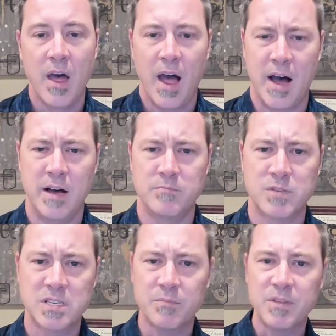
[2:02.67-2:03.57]
Um,
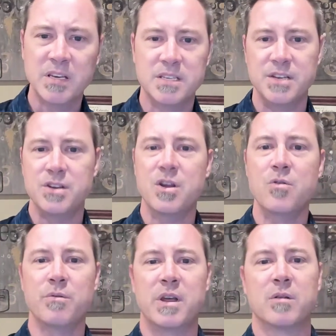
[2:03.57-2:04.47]
something to
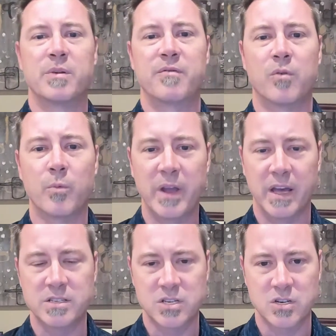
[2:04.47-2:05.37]
note here before we
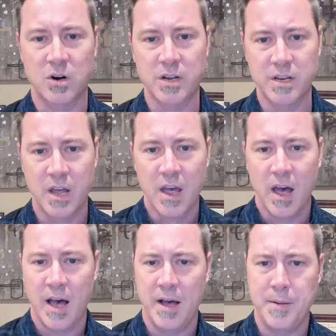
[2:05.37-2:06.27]
get started,
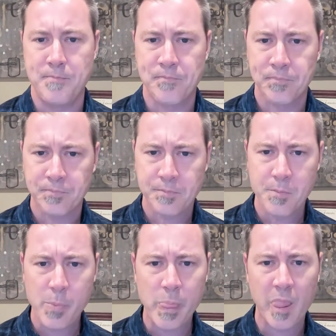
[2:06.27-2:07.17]
um,
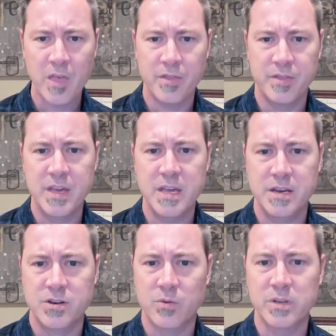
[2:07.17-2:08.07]
the
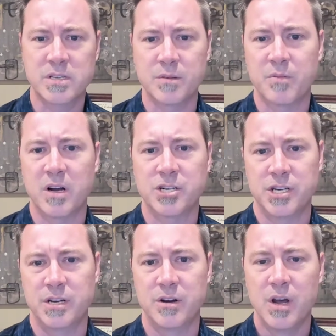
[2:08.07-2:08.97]
noise
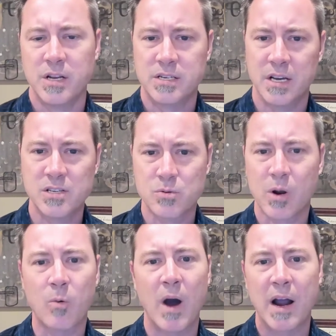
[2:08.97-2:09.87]
suppression does
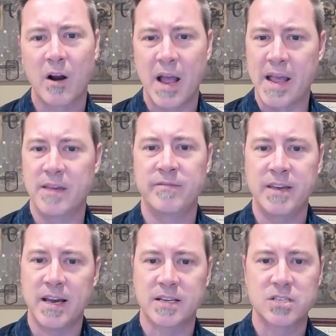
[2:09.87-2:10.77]
require
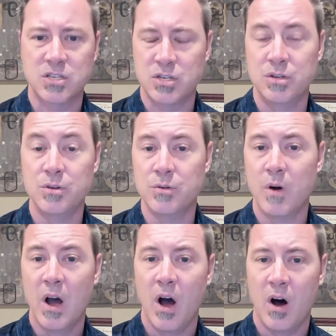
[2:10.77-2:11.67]
avx to
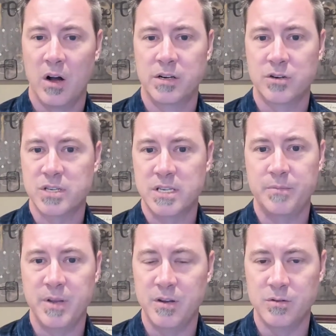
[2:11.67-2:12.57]
on your
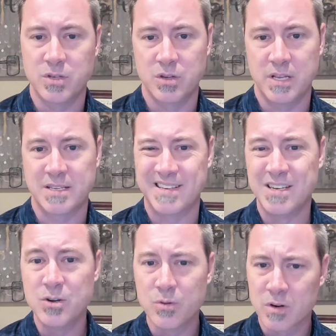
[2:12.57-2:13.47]
CPU. So that's a
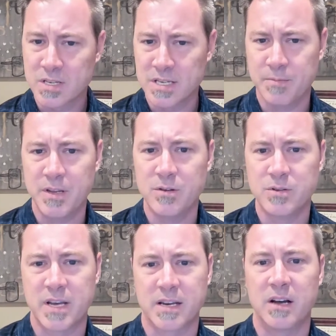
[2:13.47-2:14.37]
newer CPU
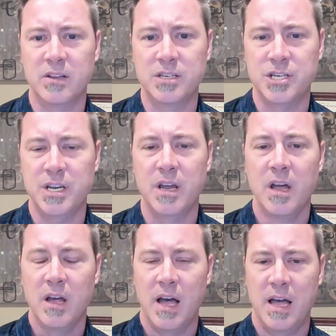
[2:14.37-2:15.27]
technology.
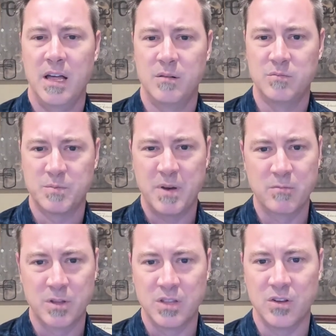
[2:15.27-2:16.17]
Uh, it's been
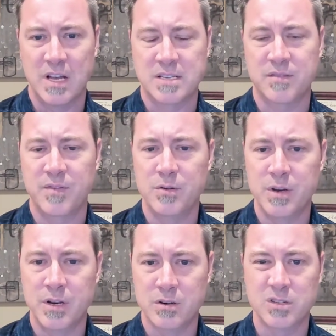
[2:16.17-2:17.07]
within the last few
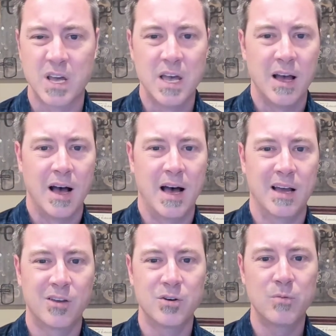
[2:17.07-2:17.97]
years. A uh,
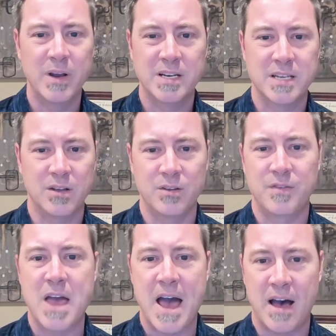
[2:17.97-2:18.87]
good way to tell if
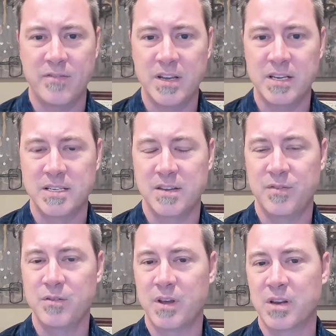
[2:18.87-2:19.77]
you have it is
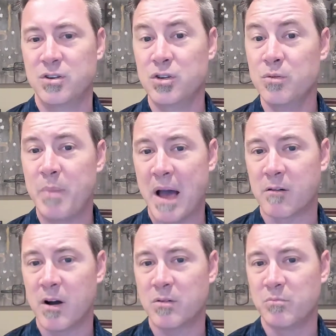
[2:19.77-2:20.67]
if you can do
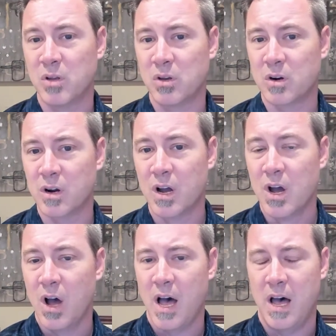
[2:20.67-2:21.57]
background blur
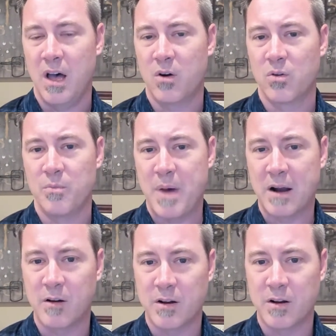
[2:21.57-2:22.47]
uh, or the
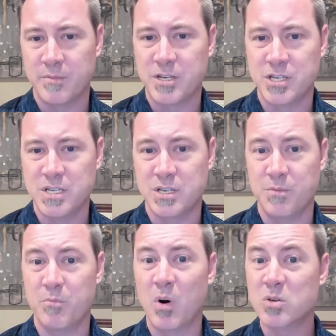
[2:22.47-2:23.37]
background images, you
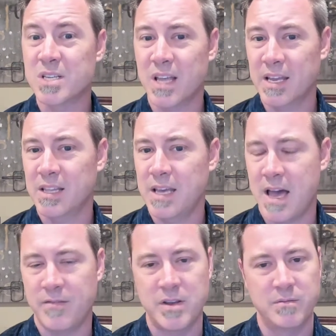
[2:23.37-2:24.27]
most likely
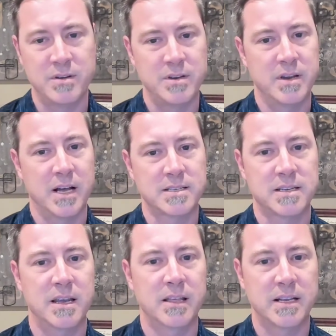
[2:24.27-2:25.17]
have it. I'm not
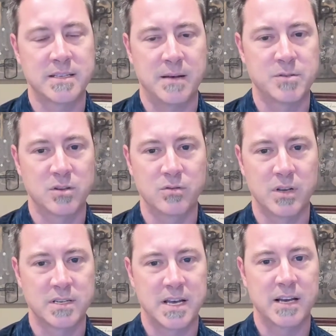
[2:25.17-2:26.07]
saying that's absolute
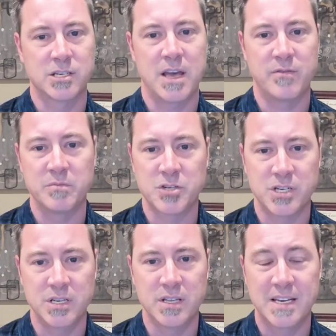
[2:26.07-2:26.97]
because I actually have a
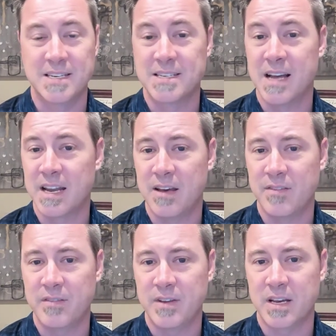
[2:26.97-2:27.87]
machine that does not have
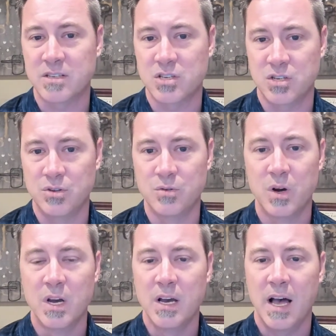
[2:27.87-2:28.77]
AVX2
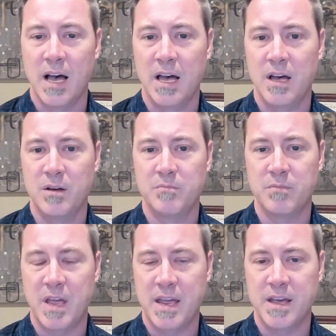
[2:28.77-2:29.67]
um,
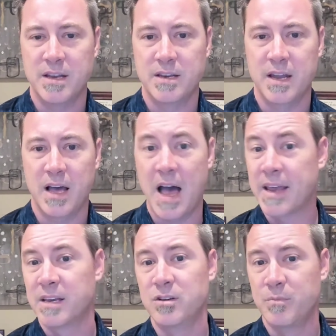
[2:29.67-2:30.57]
and I
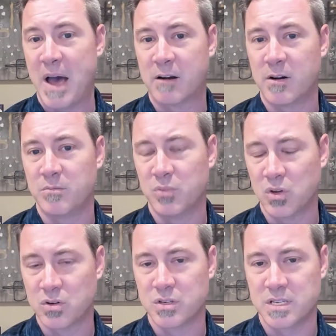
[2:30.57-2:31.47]
can do background
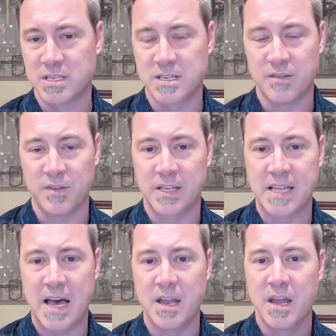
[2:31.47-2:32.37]
blurs and stuff like
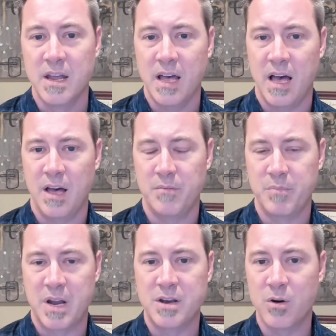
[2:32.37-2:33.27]
that. Uh,
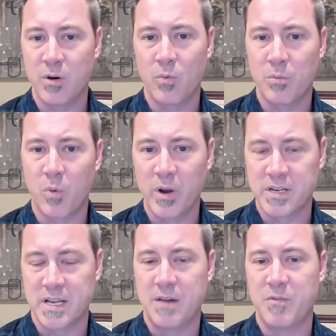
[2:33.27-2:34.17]
but I know at one point in
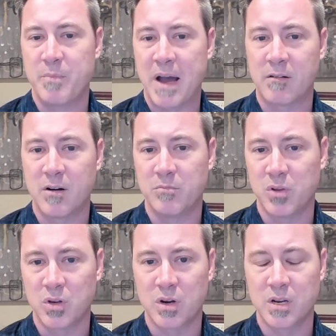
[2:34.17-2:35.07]
time the background
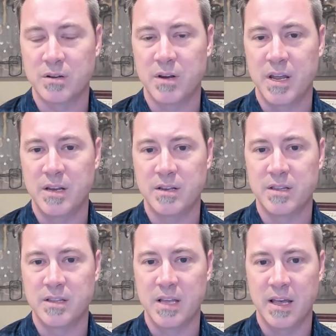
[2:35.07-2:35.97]
blur and, and
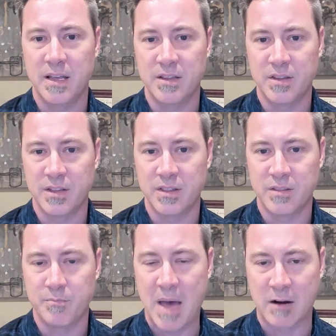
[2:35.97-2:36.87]
uh, the
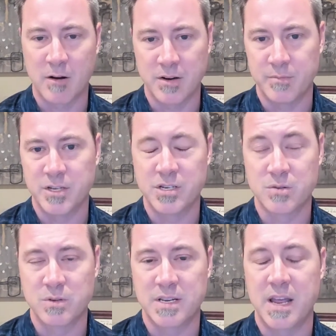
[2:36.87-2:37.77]
background images
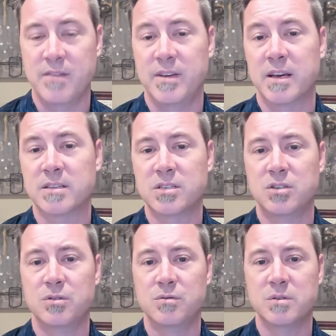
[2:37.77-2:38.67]
was an
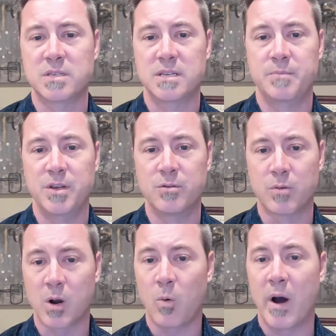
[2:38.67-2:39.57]
AVX2 CPU
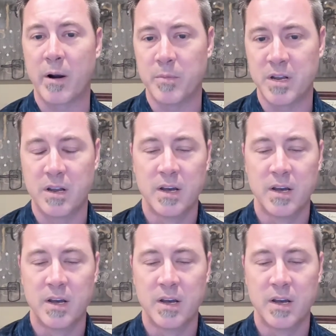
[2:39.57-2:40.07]
requirement.